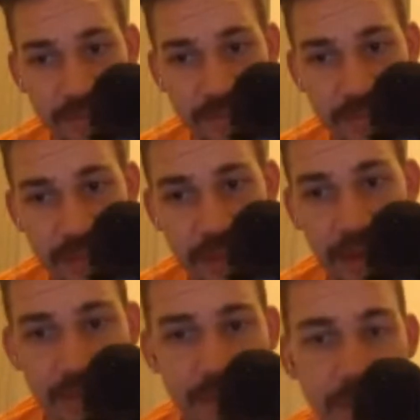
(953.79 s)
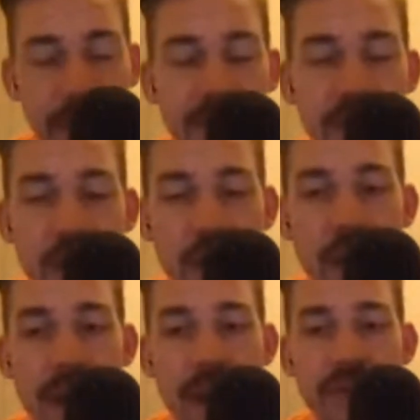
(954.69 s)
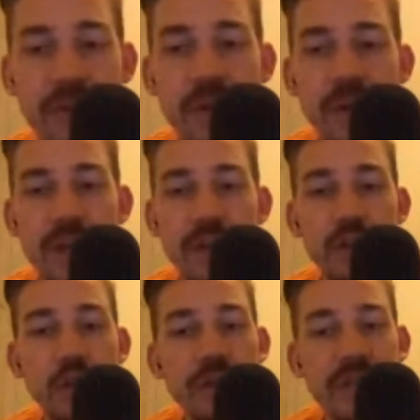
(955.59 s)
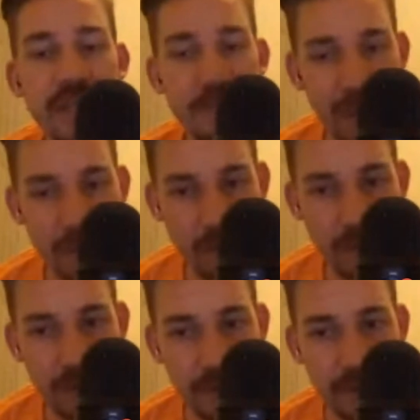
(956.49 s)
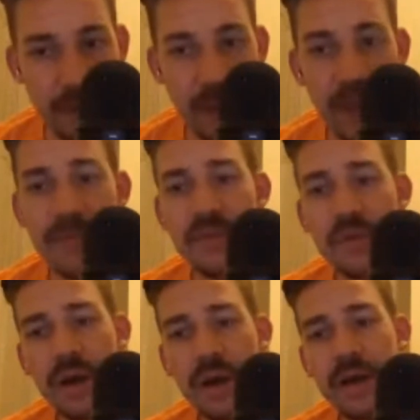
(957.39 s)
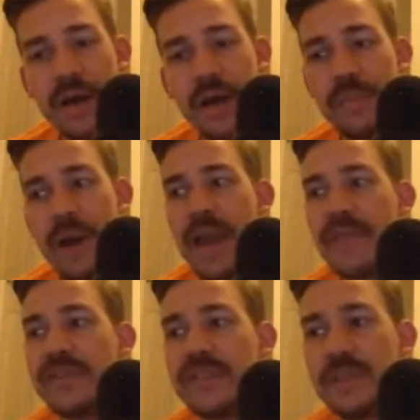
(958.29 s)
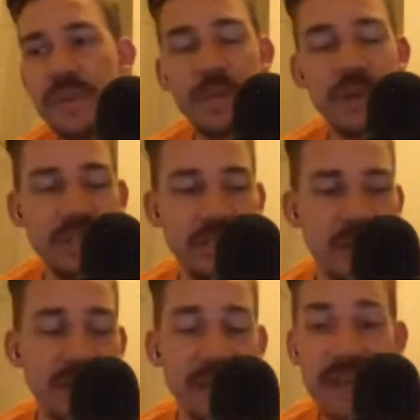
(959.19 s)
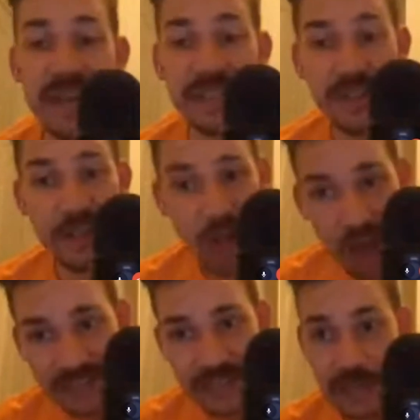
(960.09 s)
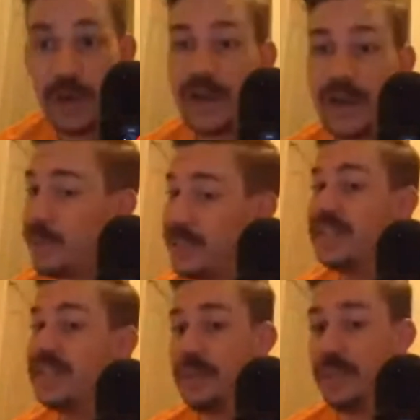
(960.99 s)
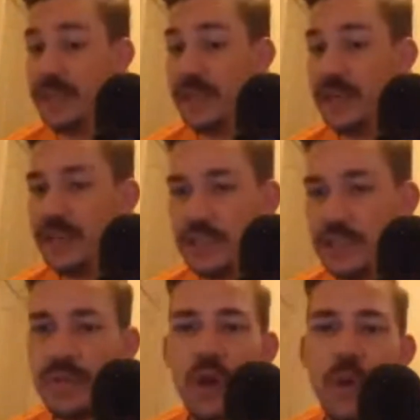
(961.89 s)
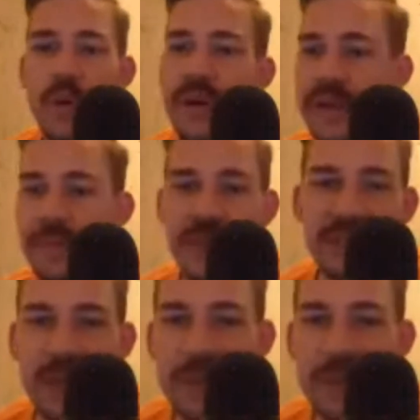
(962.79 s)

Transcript: Yeah, so I have to. There's two sets of paperwork. I have to submit a bunch of stuff saying that it's lost and where it could potentially be, just so no one picks it up and